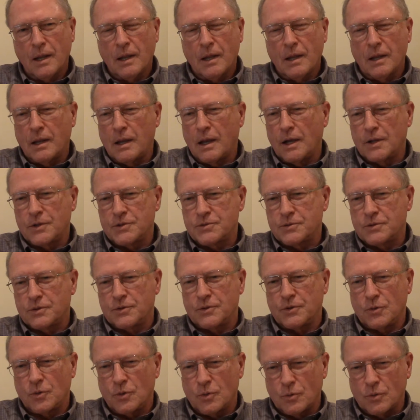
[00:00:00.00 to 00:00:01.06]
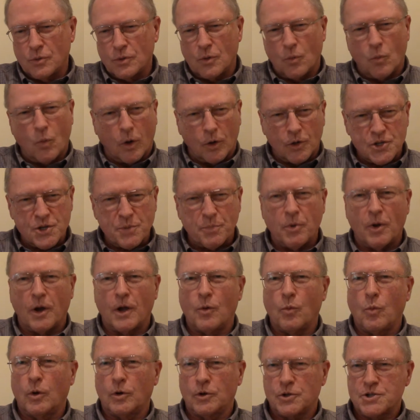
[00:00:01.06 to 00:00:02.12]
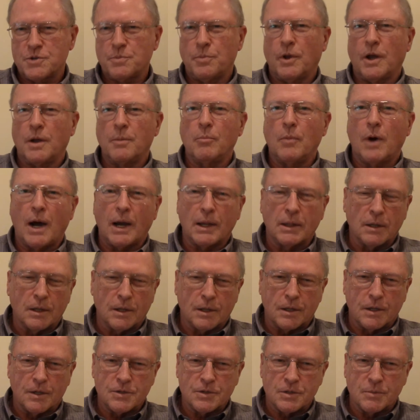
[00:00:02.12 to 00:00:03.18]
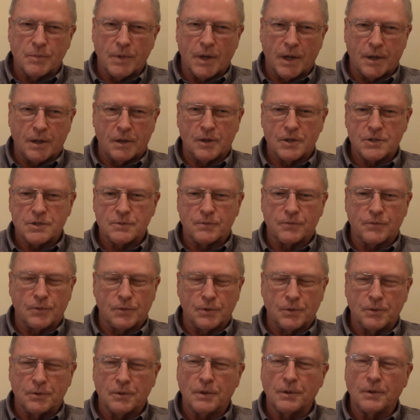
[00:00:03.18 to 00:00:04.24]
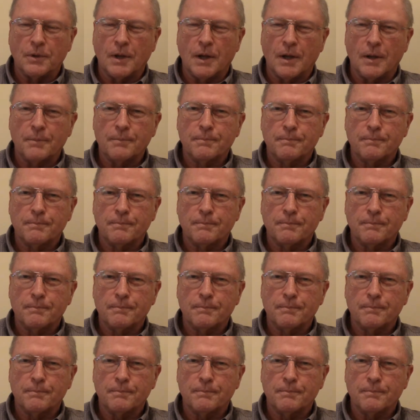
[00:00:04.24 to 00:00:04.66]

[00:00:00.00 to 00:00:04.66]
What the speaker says: the water supply and water supply modeling as a mechanism for doing that.